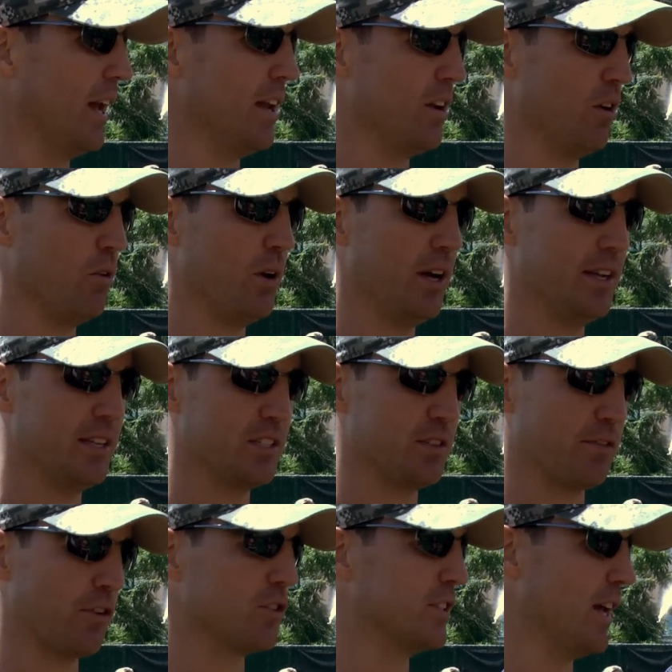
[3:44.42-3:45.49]
You know, this
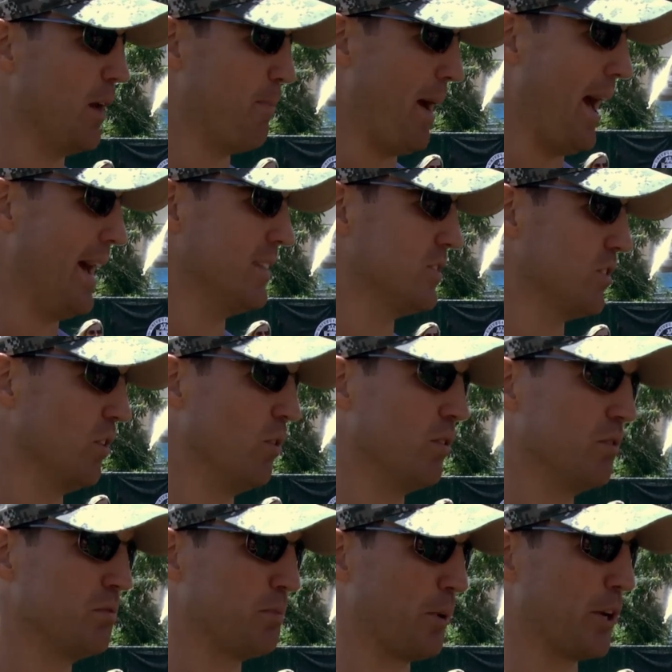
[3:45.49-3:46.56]
is the first day of pads, so
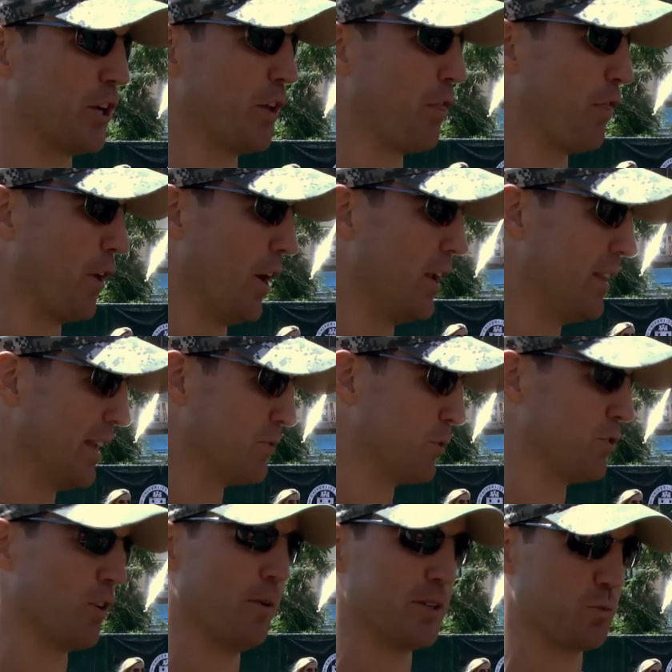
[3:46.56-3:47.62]
pretty good thud. That's
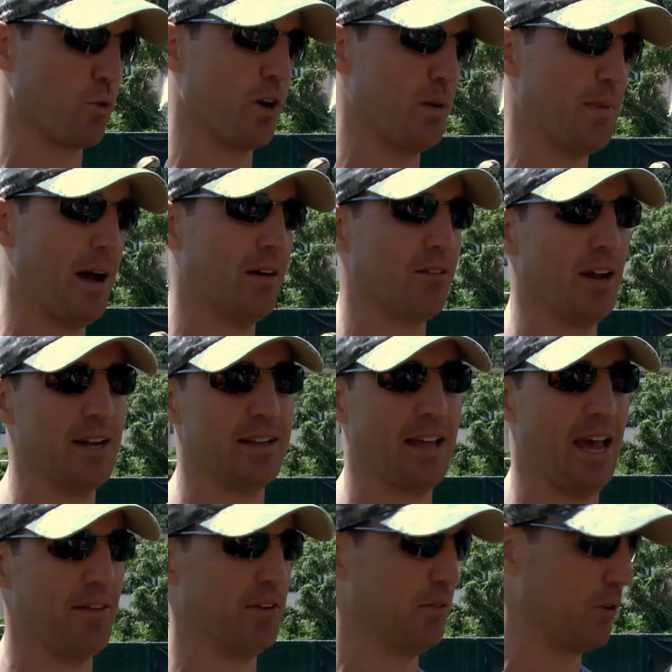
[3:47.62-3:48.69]
what you're always worried about, right?
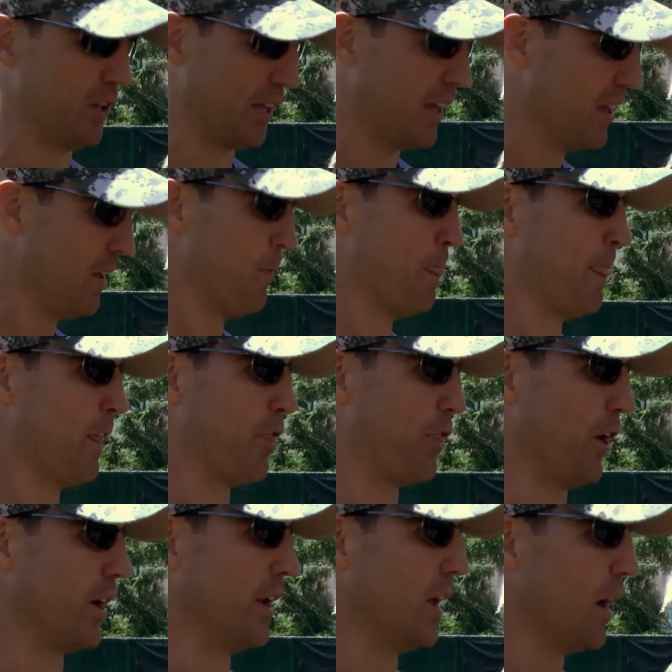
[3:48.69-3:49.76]
They haven't really
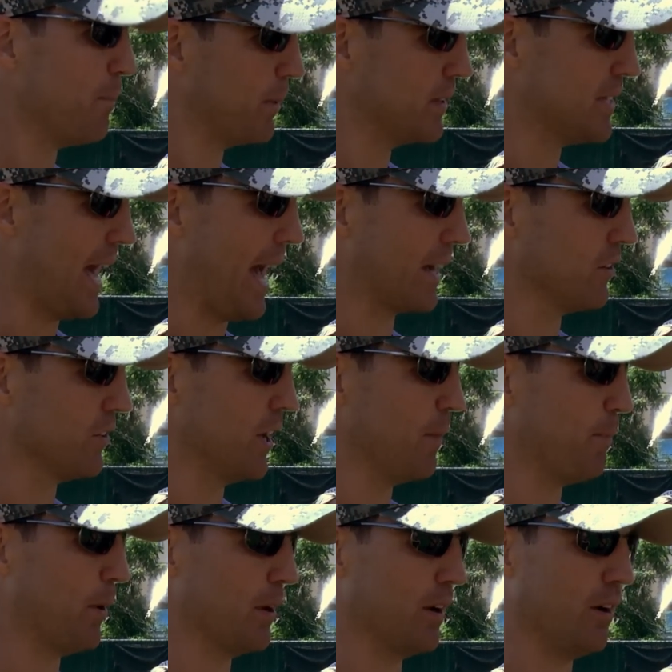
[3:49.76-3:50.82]
thudded up and tackled
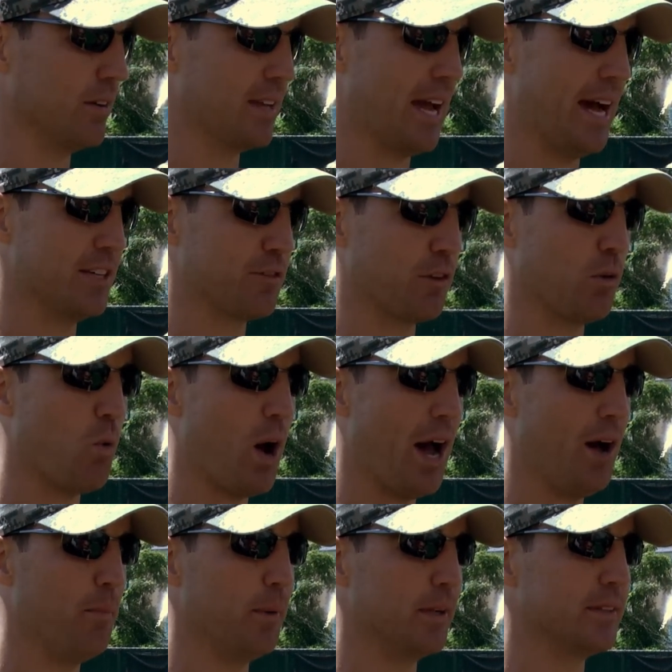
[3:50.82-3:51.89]
up on guys for a
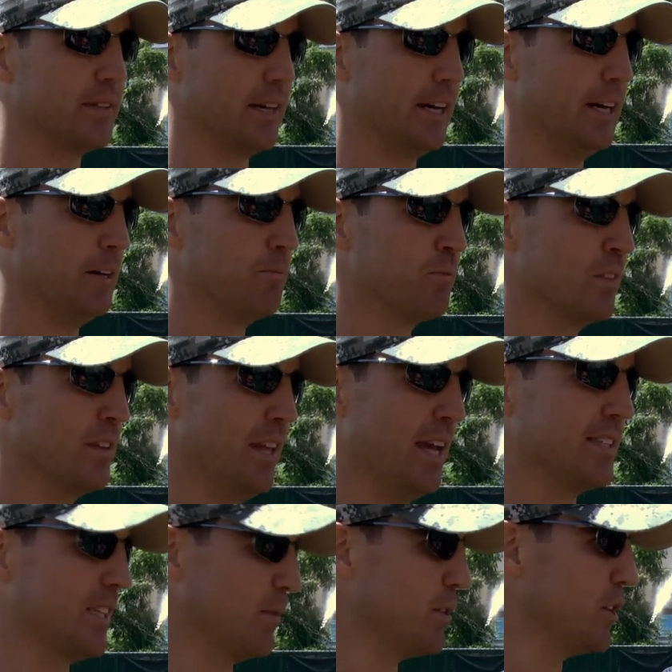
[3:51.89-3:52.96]
while, but they
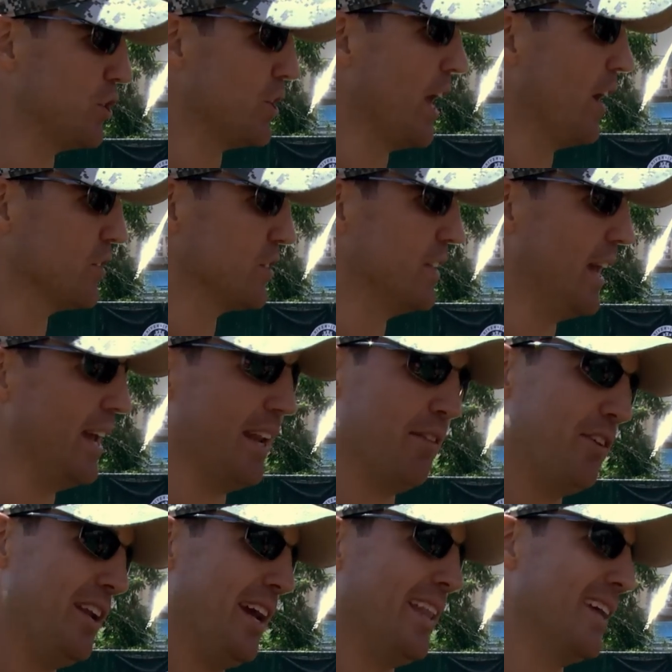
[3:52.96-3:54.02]
accepted the challenge today and
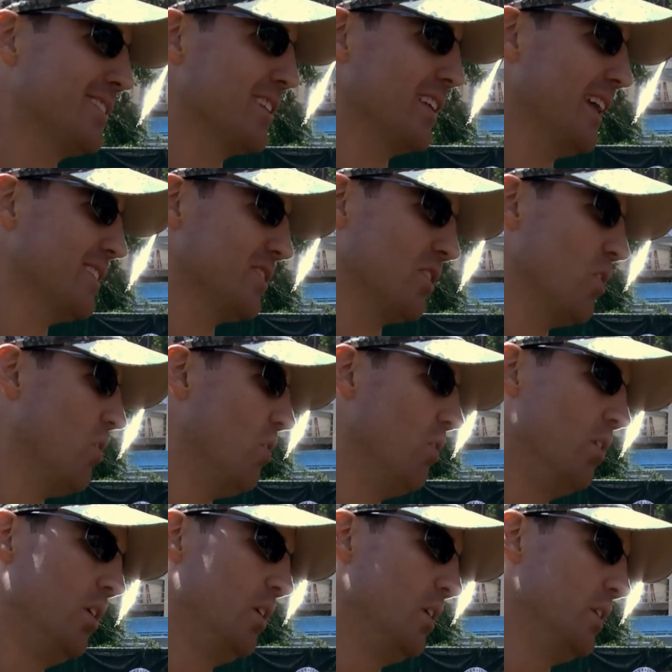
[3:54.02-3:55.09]
every day. That's the goal.
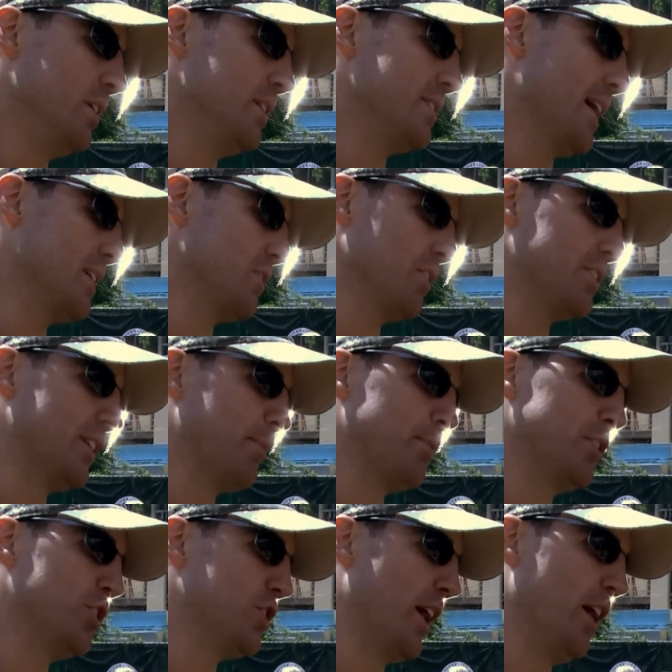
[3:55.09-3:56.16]
These guys are
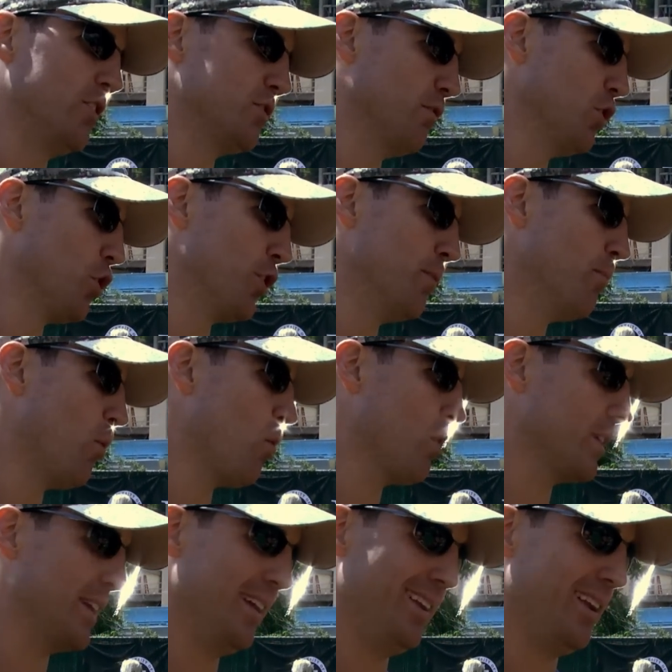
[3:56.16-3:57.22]
accepting the challenge of learning
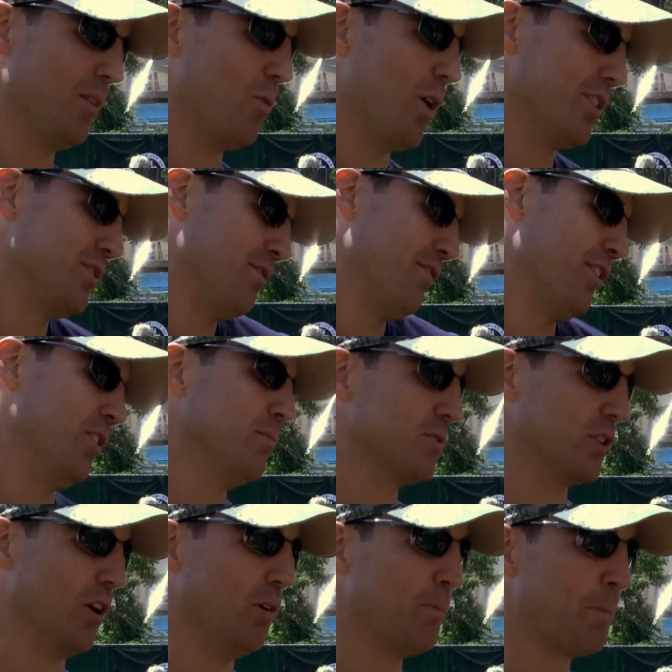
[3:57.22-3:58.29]
more and getting in and watching film,
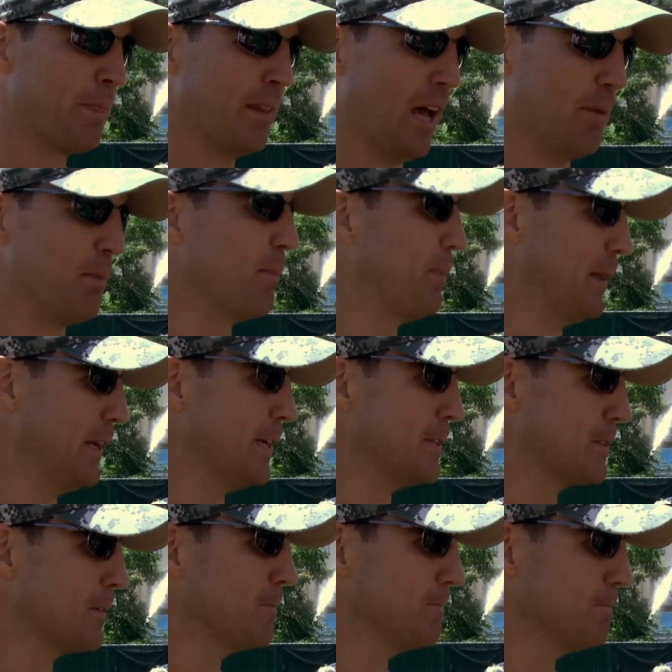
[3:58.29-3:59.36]
so I've been pleased.